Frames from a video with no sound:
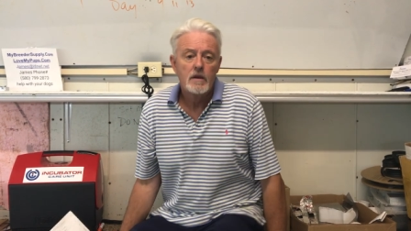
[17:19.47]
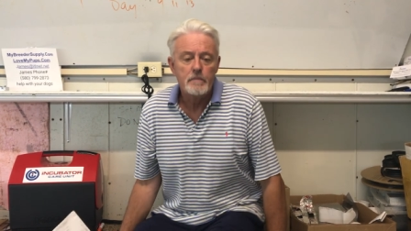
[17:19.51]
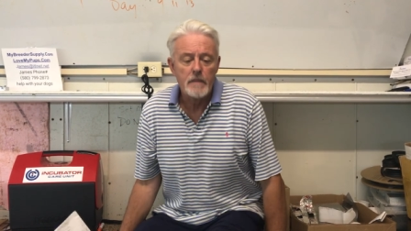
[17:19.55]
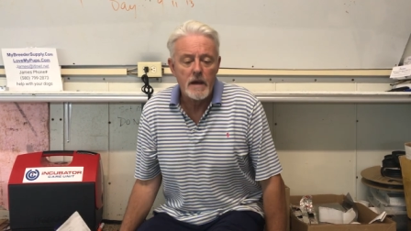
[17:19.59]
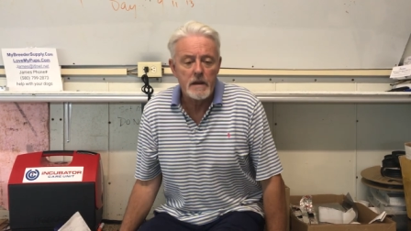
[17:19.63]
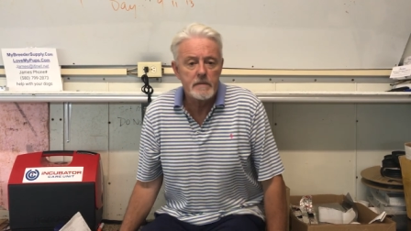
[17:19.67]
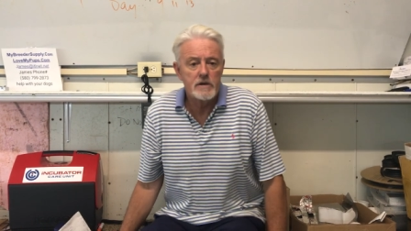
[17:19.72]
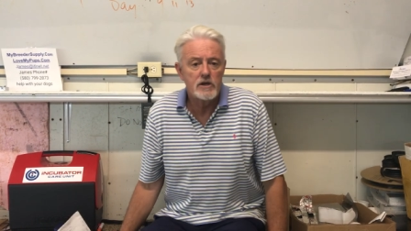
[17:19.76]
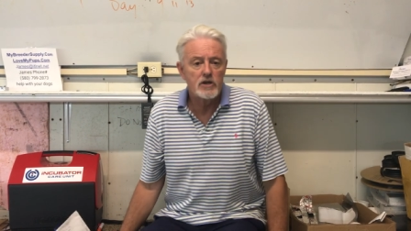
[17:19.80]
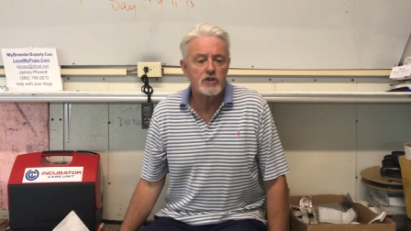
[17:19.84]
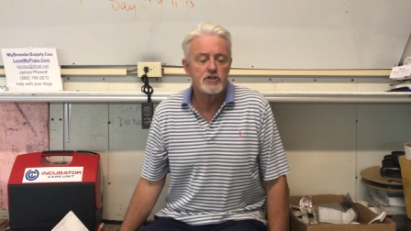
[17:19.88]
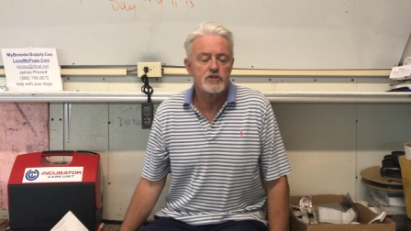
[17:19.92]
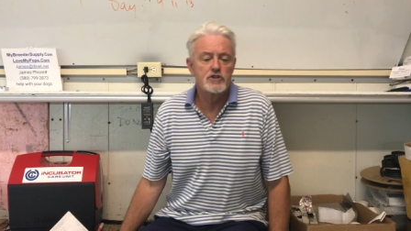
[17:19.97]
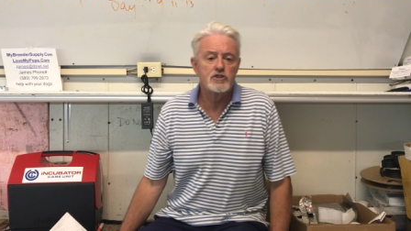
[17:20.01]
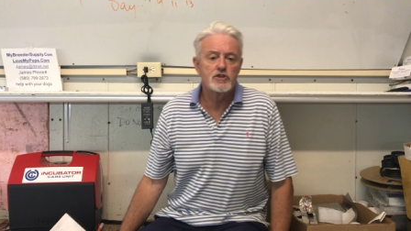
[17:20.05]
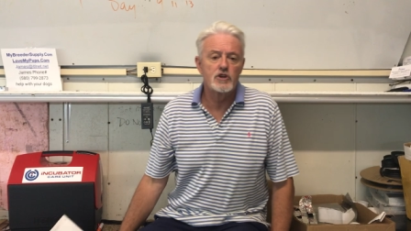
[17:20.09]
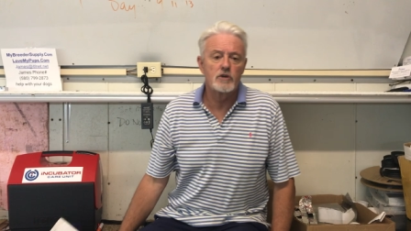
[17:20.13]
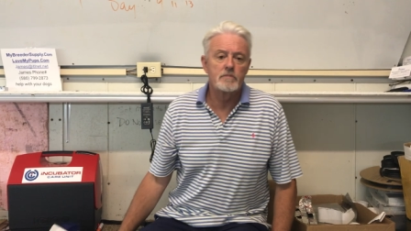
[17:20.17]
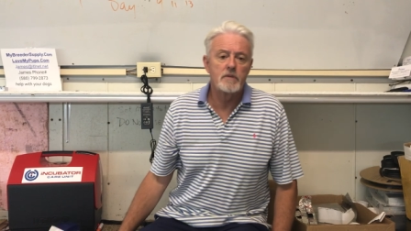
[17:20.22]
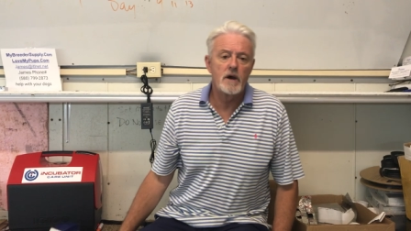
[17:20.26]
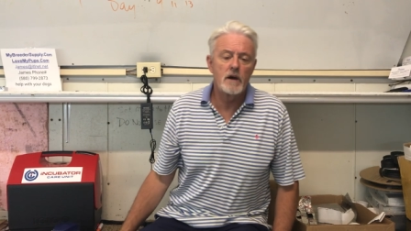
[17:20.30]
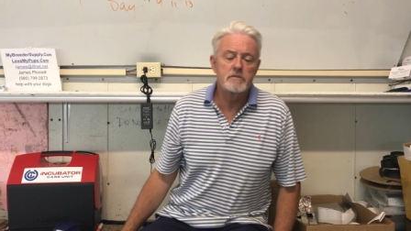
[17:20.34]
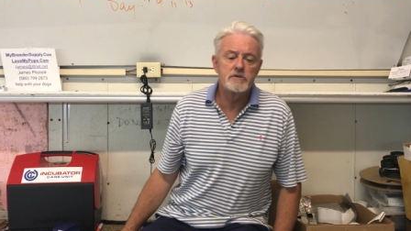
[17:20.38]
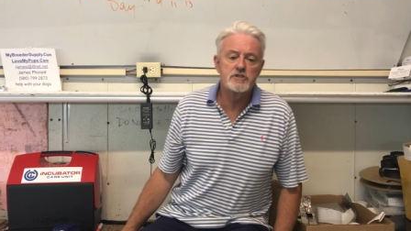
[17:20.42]
Maybe because you
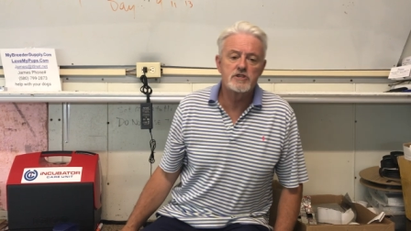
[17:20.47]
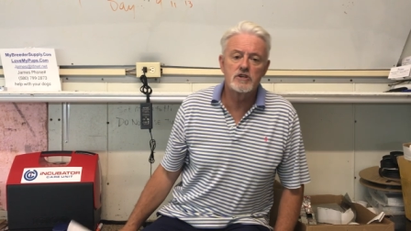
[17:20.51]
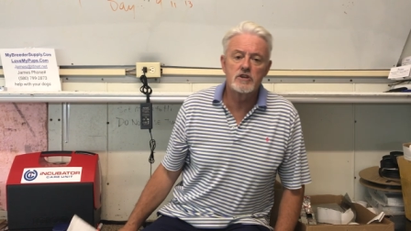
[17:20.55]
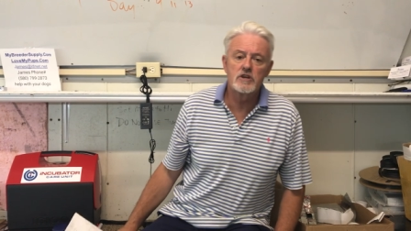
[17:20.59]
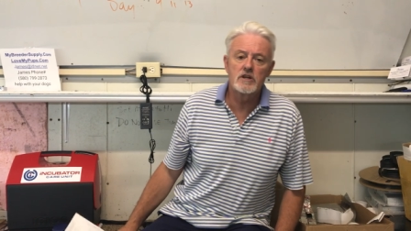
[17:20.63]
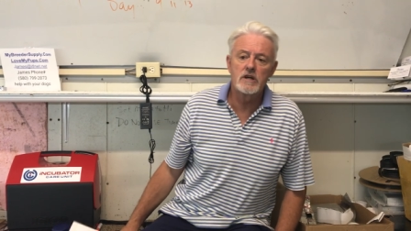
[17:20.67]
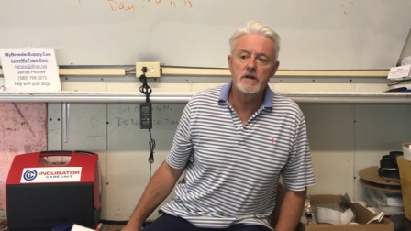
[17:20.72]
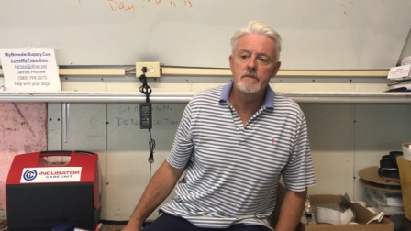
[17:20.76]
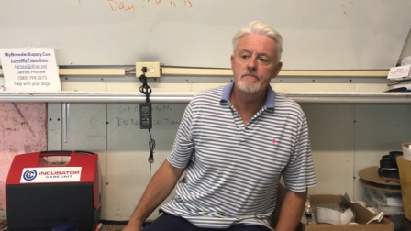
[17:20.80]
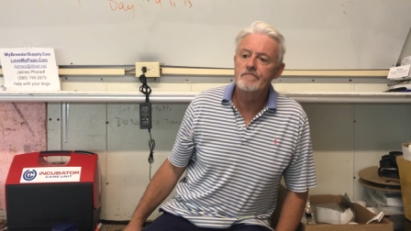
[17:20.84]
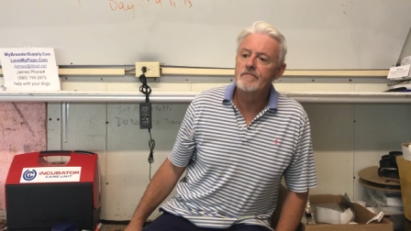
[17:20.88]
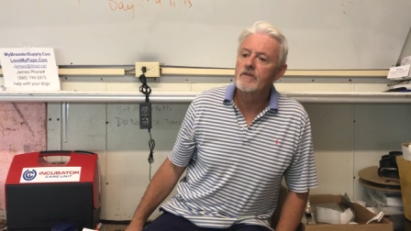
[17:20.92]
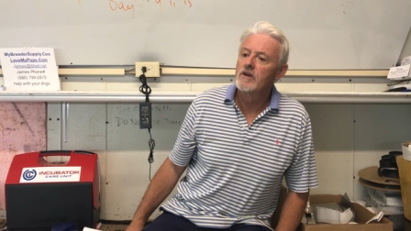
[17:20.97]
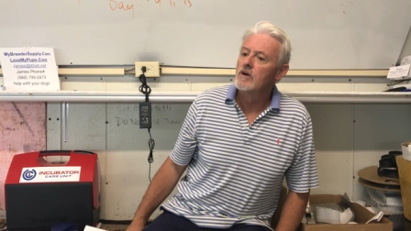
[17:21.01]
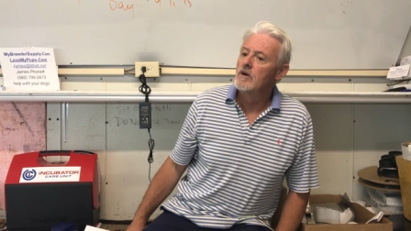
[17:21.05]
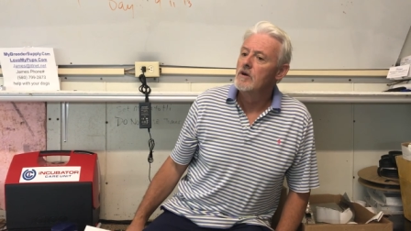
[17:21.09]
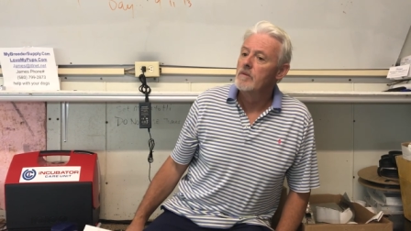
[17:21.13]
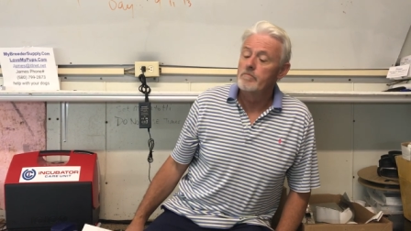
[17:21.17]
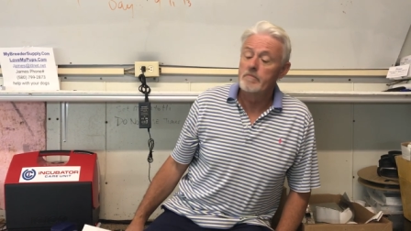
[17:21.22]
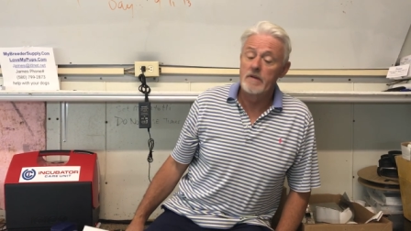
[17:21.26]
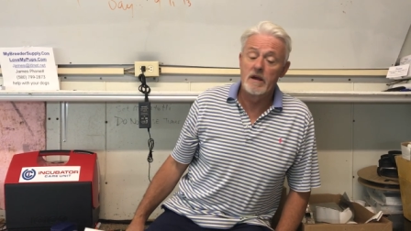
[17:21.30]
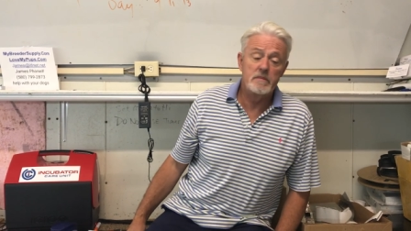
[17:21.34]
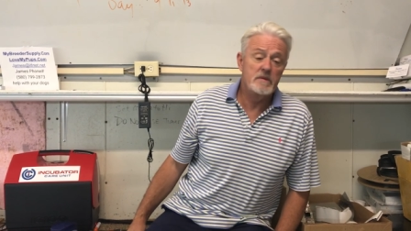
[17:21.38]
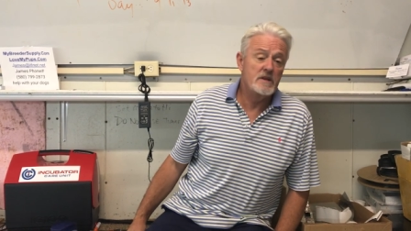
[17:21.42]
took puppies early.
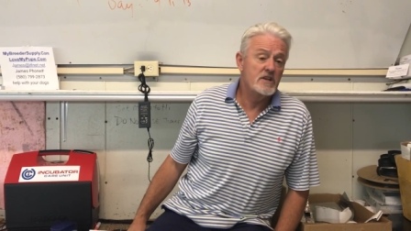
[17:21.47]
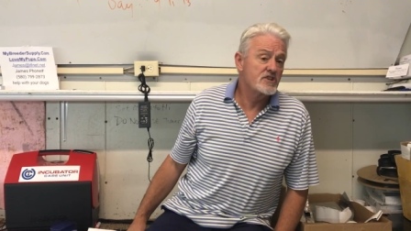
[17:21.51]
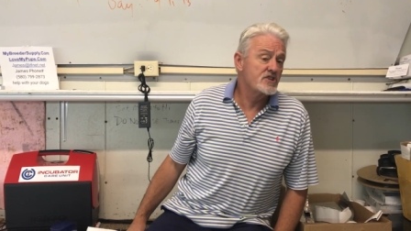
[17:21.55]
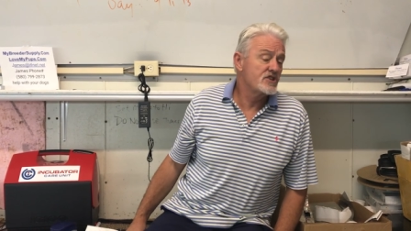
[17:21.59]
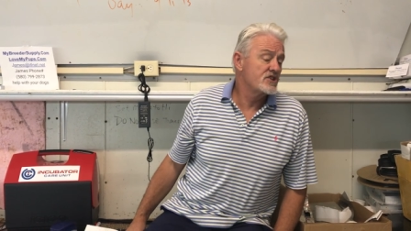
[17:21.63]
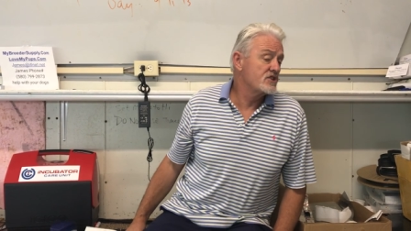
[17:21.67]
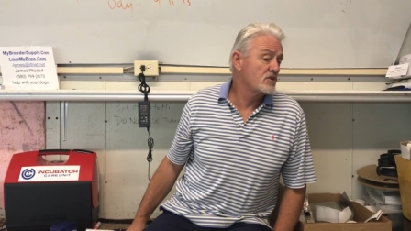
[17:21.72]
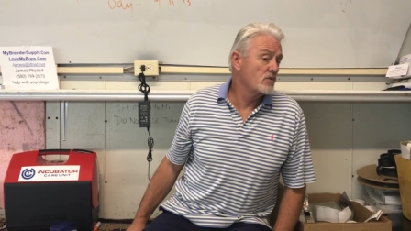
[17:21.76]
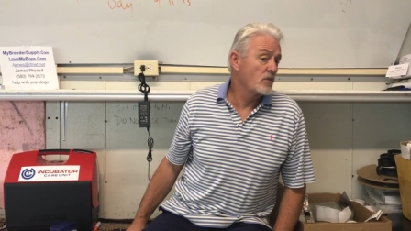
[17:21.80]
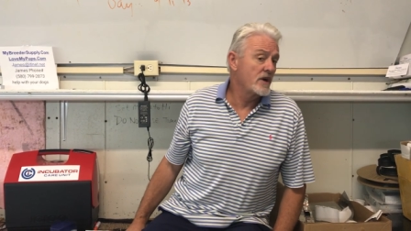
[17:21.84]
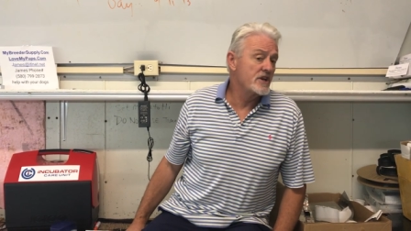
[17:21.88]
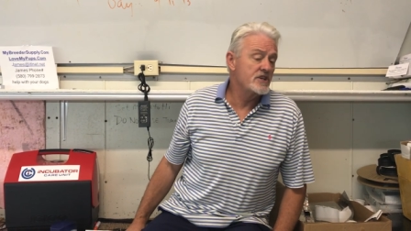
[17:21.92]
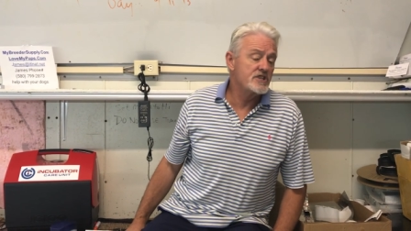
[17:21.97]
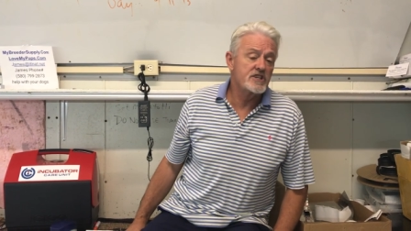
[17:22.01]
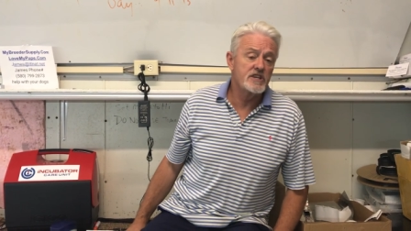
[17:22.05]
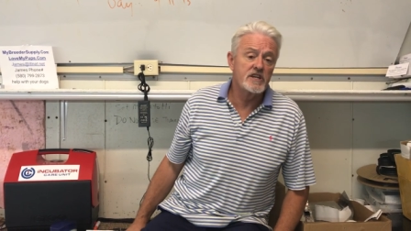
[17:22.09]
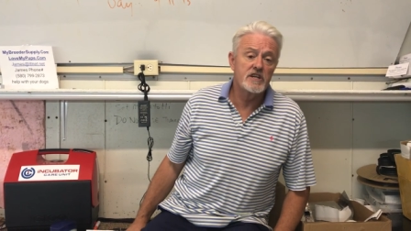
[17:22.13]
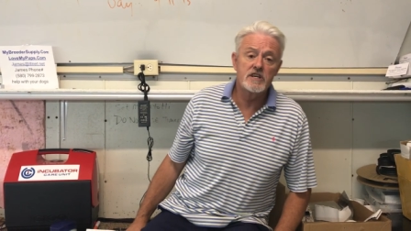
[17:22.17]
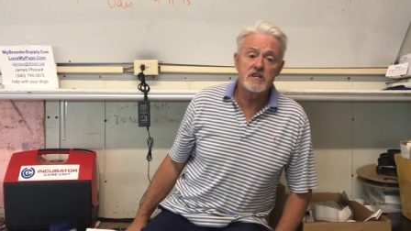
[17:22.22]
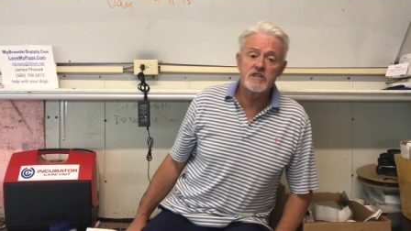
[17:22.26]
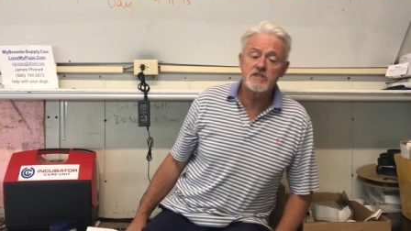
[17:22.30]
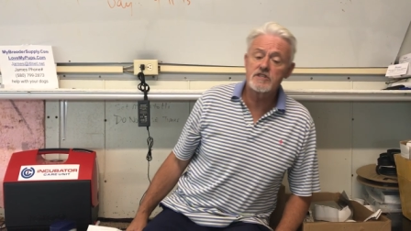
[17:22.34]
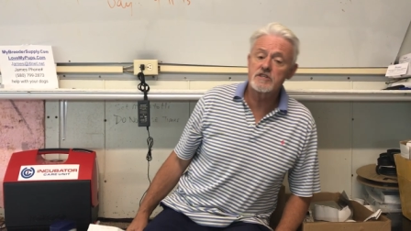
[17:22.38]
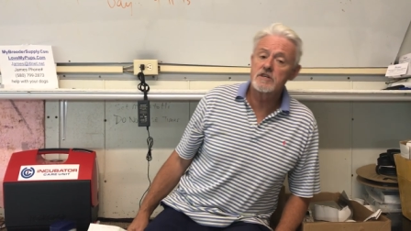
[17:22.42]
Maybe it's just the way
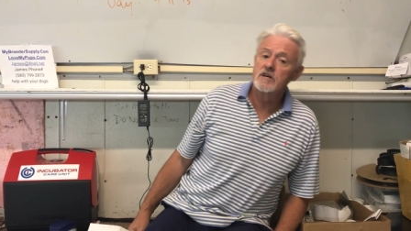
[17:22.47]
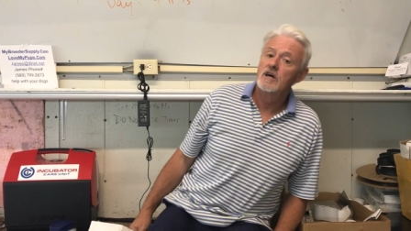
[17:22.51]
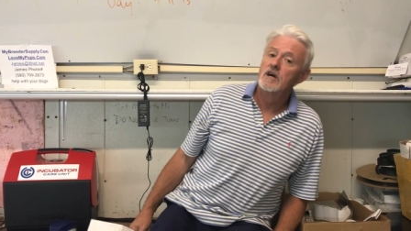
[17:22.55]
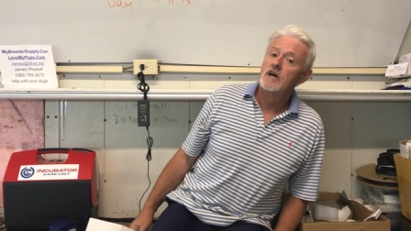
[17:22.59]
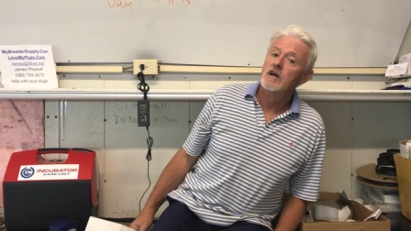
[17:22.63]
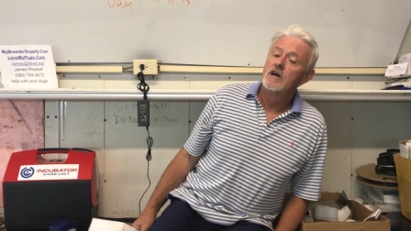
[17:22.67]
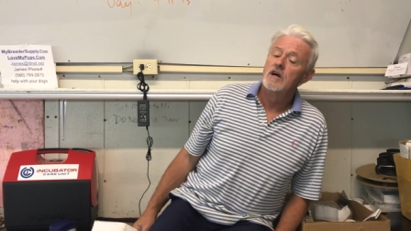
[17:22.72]
she is.